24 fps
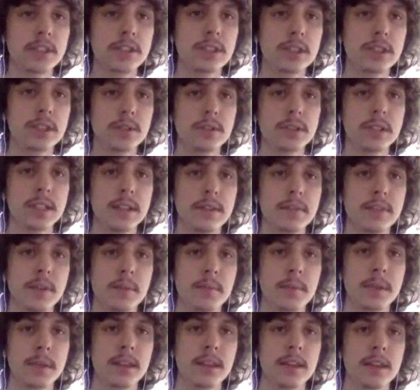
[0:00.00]
feel free
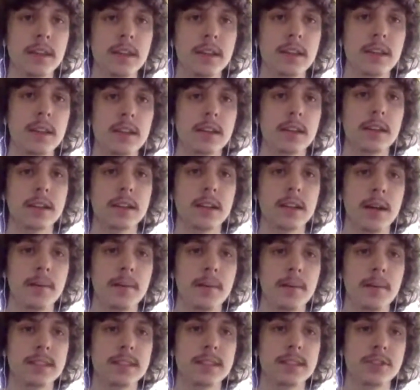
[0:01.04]
to leave them in
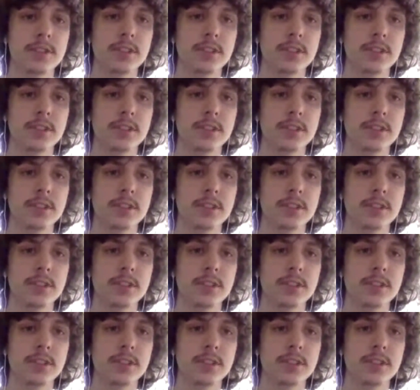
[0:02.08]
the